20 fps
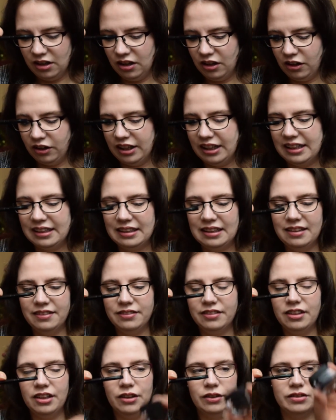or you could
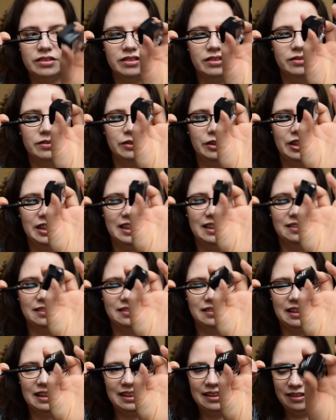even use it for
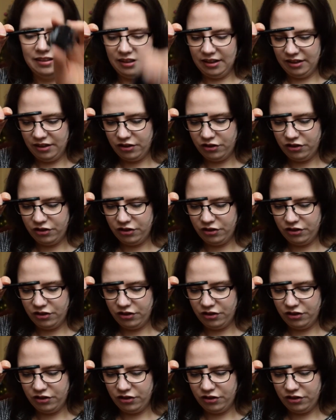things like the